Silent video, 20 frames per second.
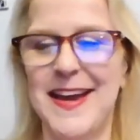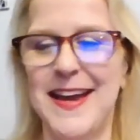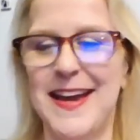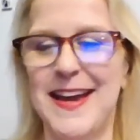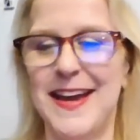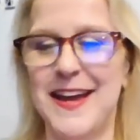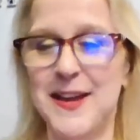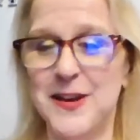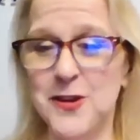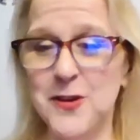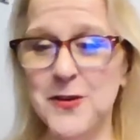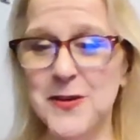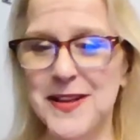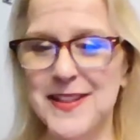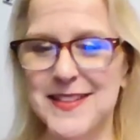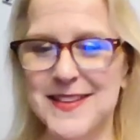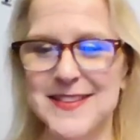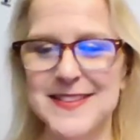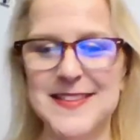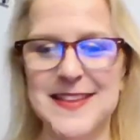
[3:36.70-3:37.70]
in
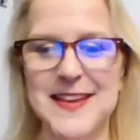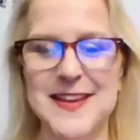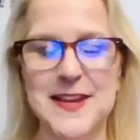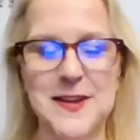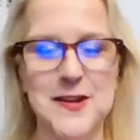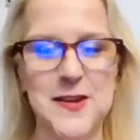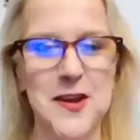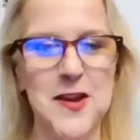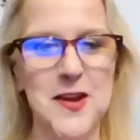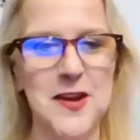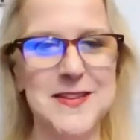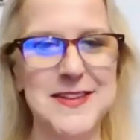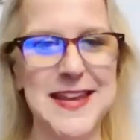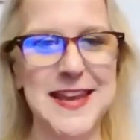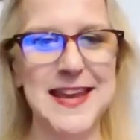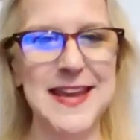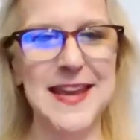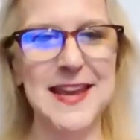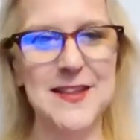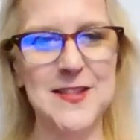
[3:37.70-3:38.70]
knowing this, in
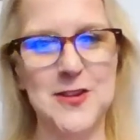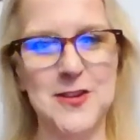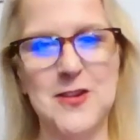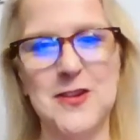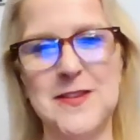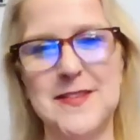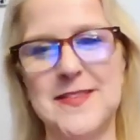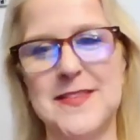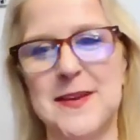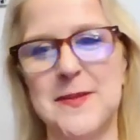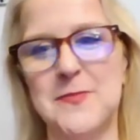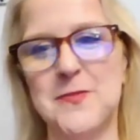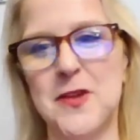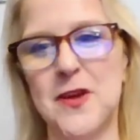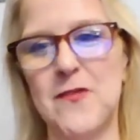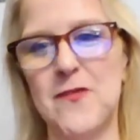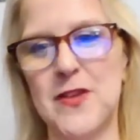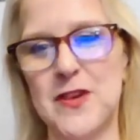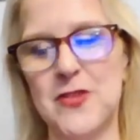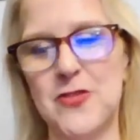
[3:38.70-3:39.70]
taking the concept
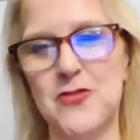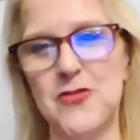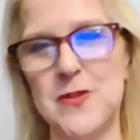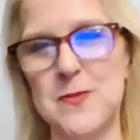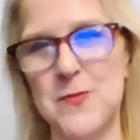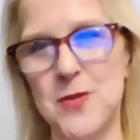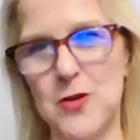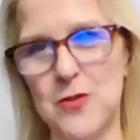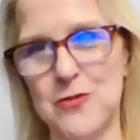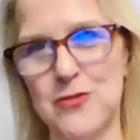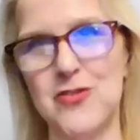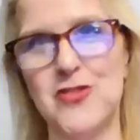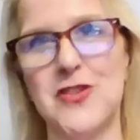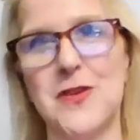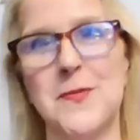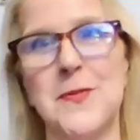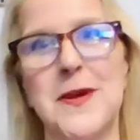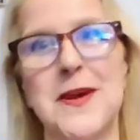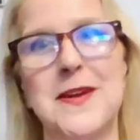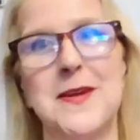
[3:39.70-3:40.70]
of extreme
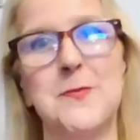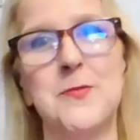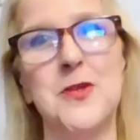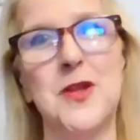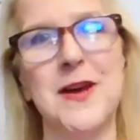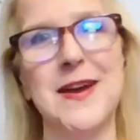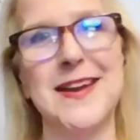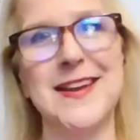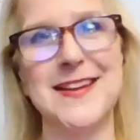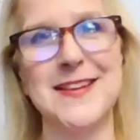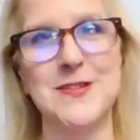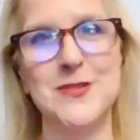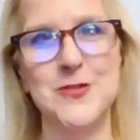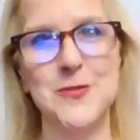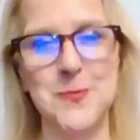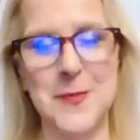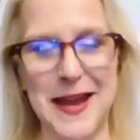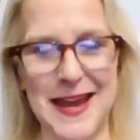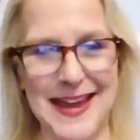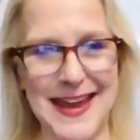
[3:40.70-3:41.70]
ownership and applying it
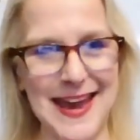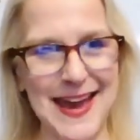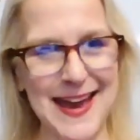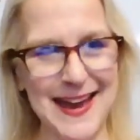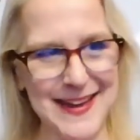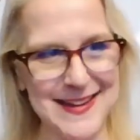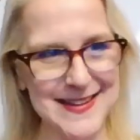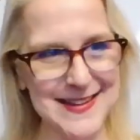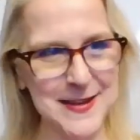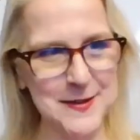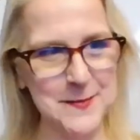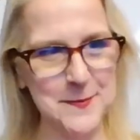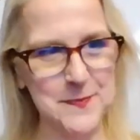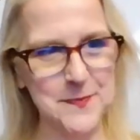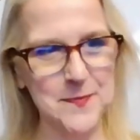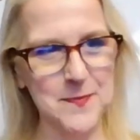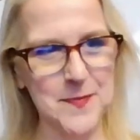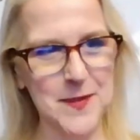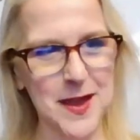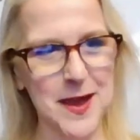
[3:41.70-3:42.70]
to my cat,
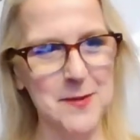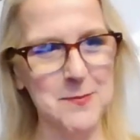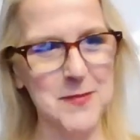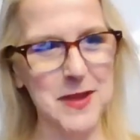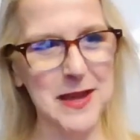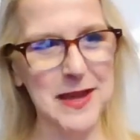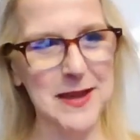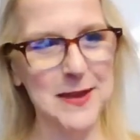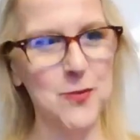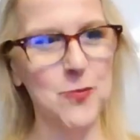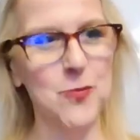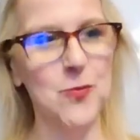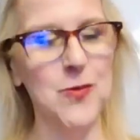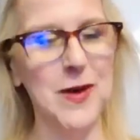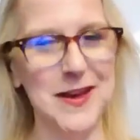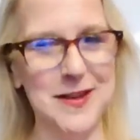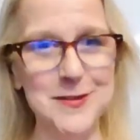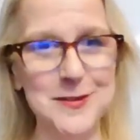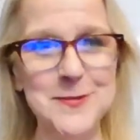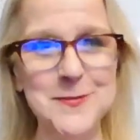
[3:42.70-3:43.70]
I'm like,
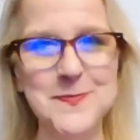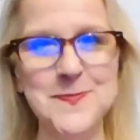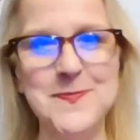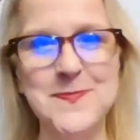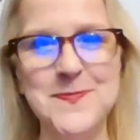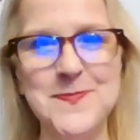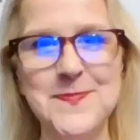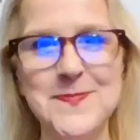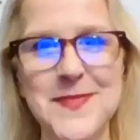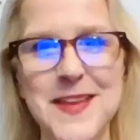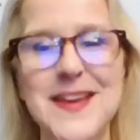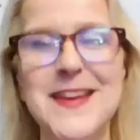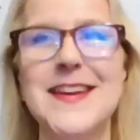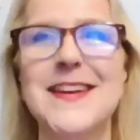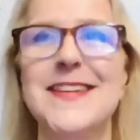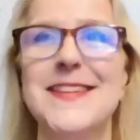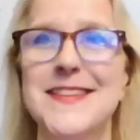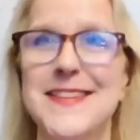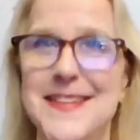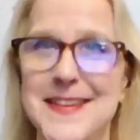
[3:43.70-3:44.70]
well,
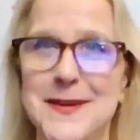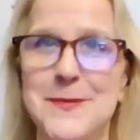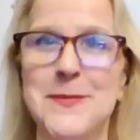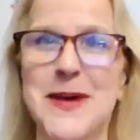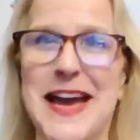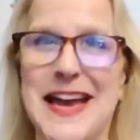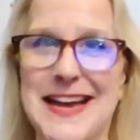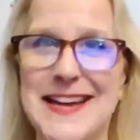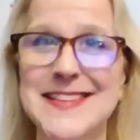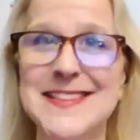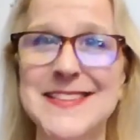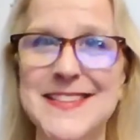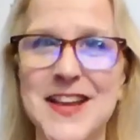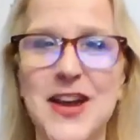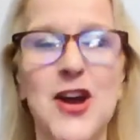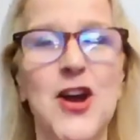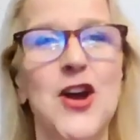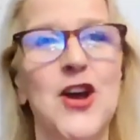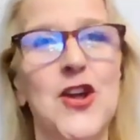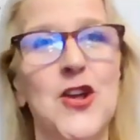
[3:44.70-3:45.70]
dumbass,
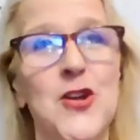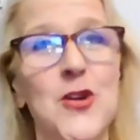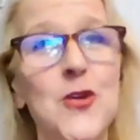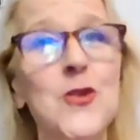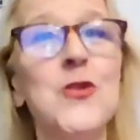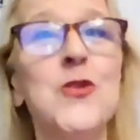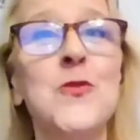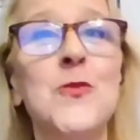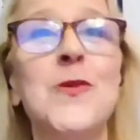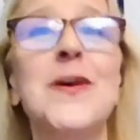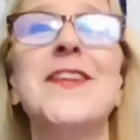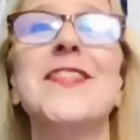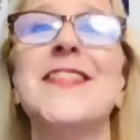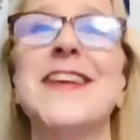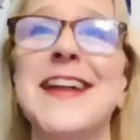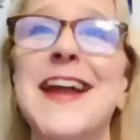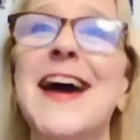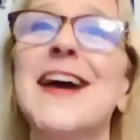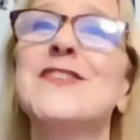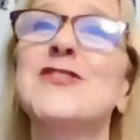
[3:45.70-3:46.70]
you're the one
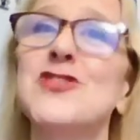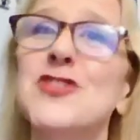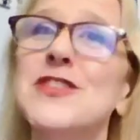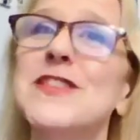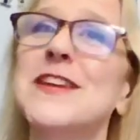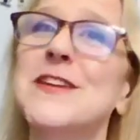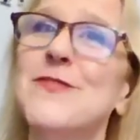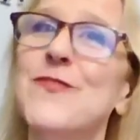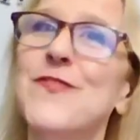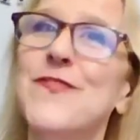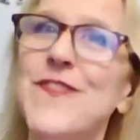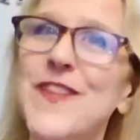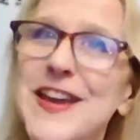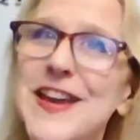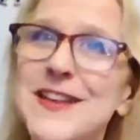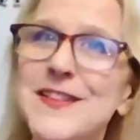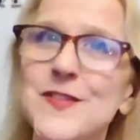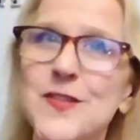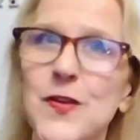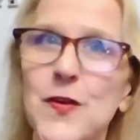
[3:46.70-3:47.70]
that actually
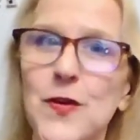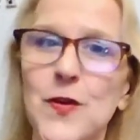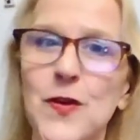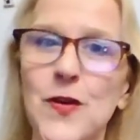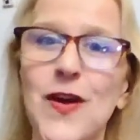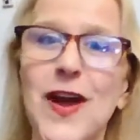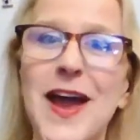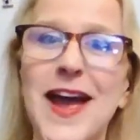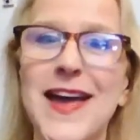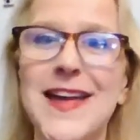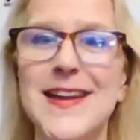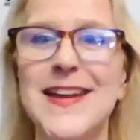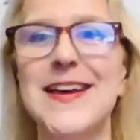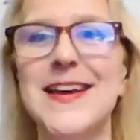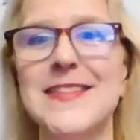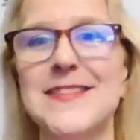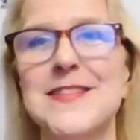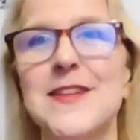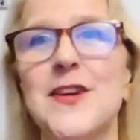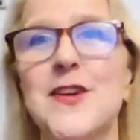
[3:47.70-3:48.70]
feeds her and
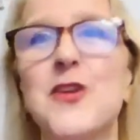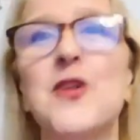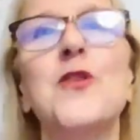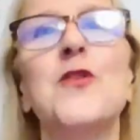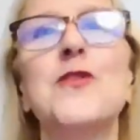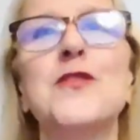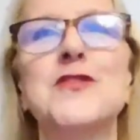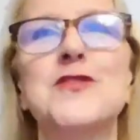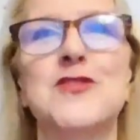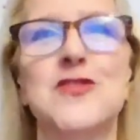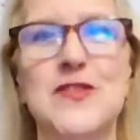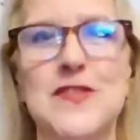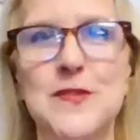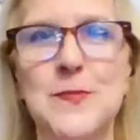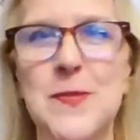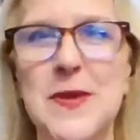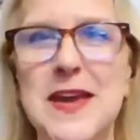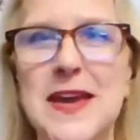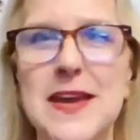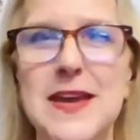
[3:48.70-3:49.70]
has encouraged this
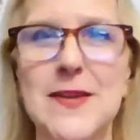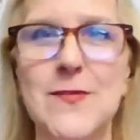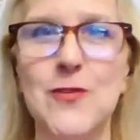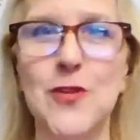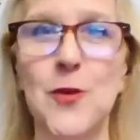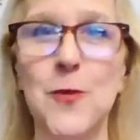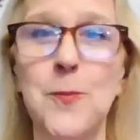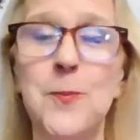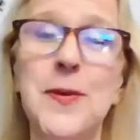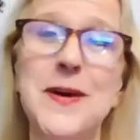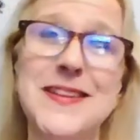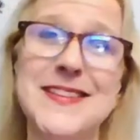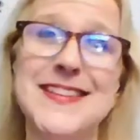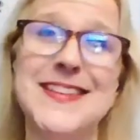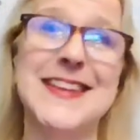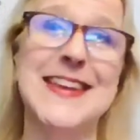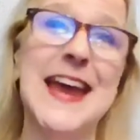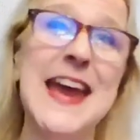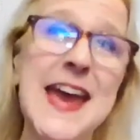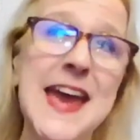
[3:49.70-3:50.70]
behavior. But
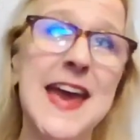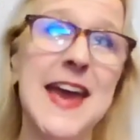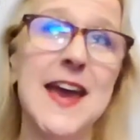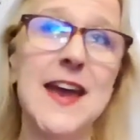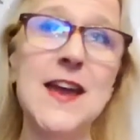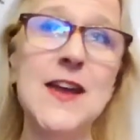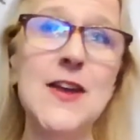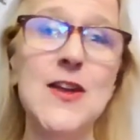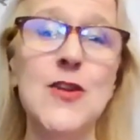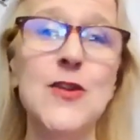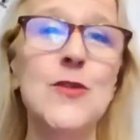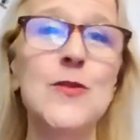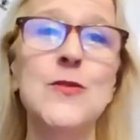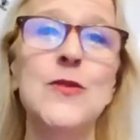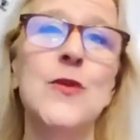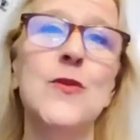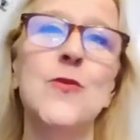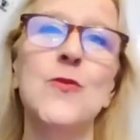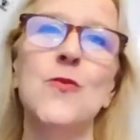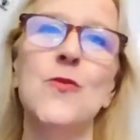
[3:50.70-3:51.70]
today, you
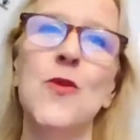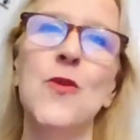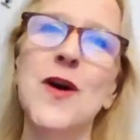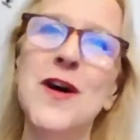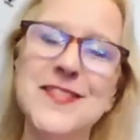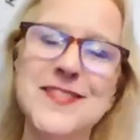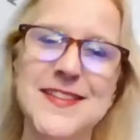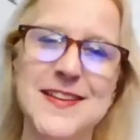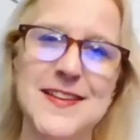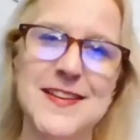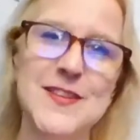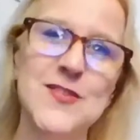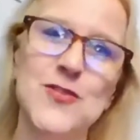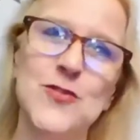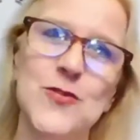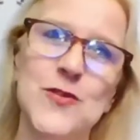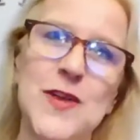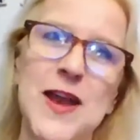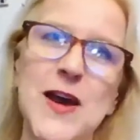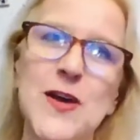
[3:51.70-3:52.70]
don't want this,
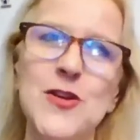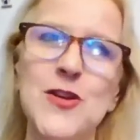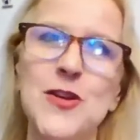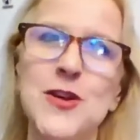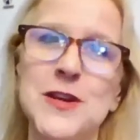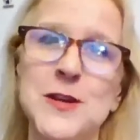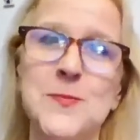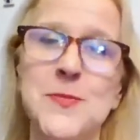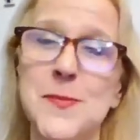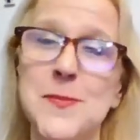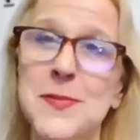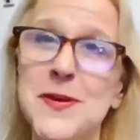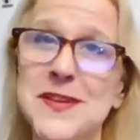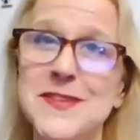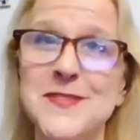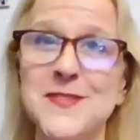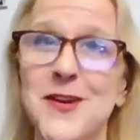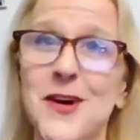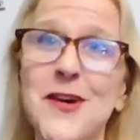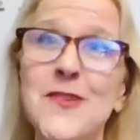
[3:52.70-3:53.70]
so now you're going to be
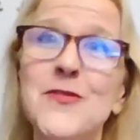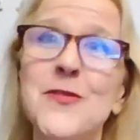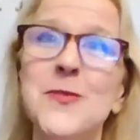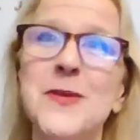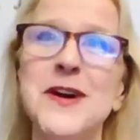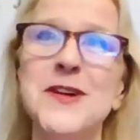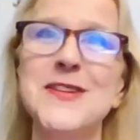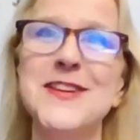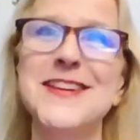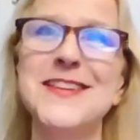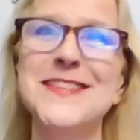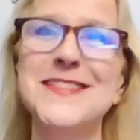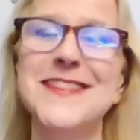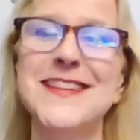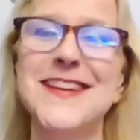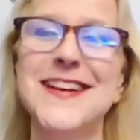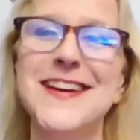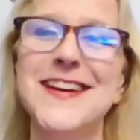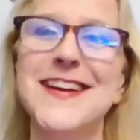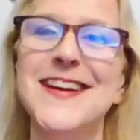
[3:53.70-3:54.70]
pissed off about it?
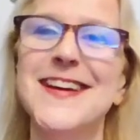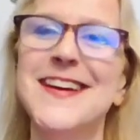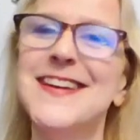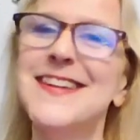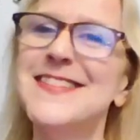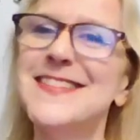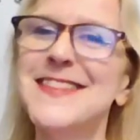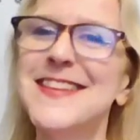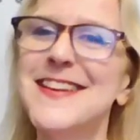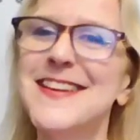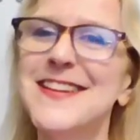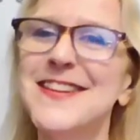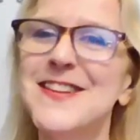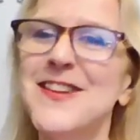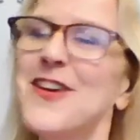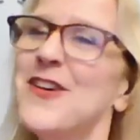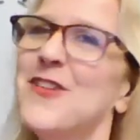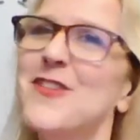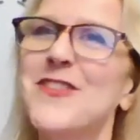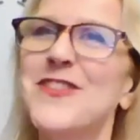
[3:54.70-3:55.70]
It's like,
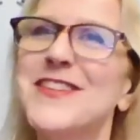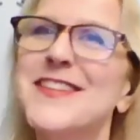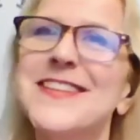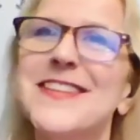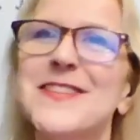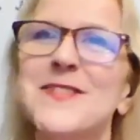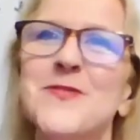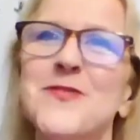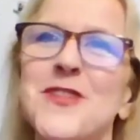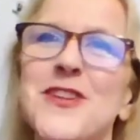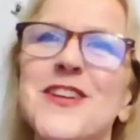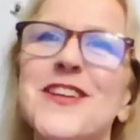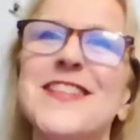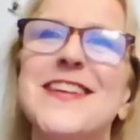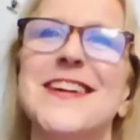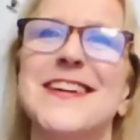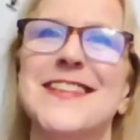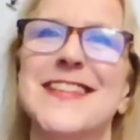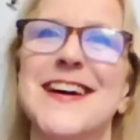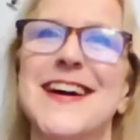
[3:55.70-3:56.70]
no, it doesn't work
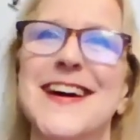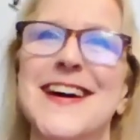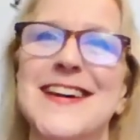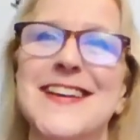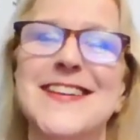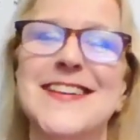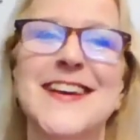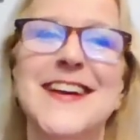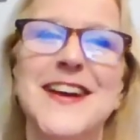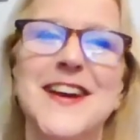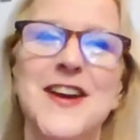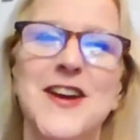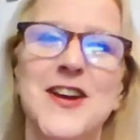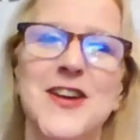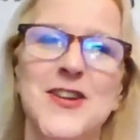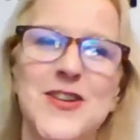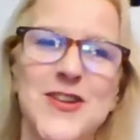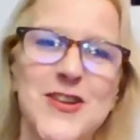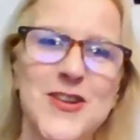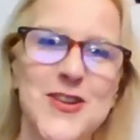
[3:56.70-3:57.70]
like that.
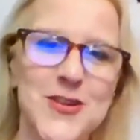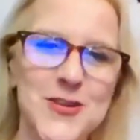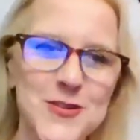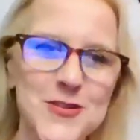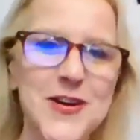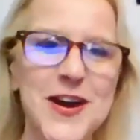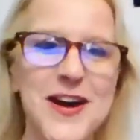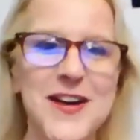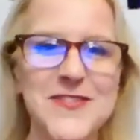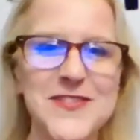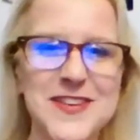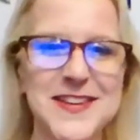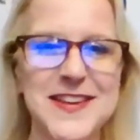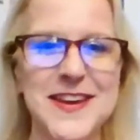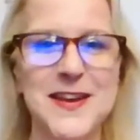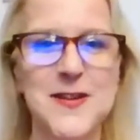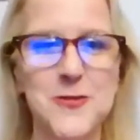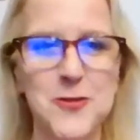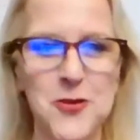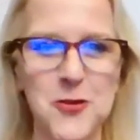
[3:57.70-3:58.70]
You have to
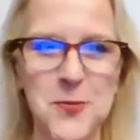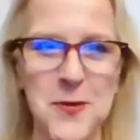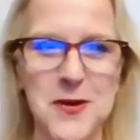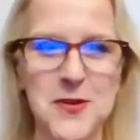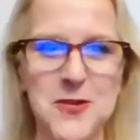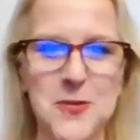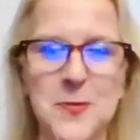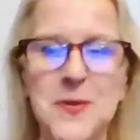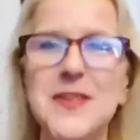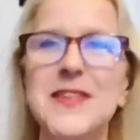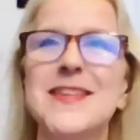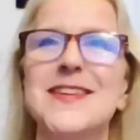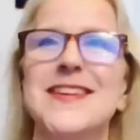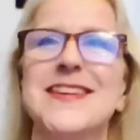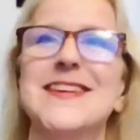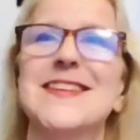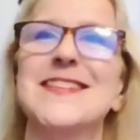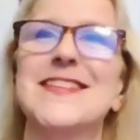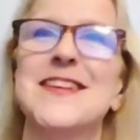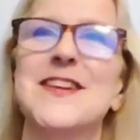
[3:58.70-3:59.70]
take
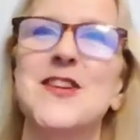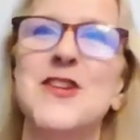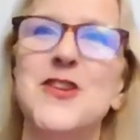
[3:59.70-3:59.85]
responsibility that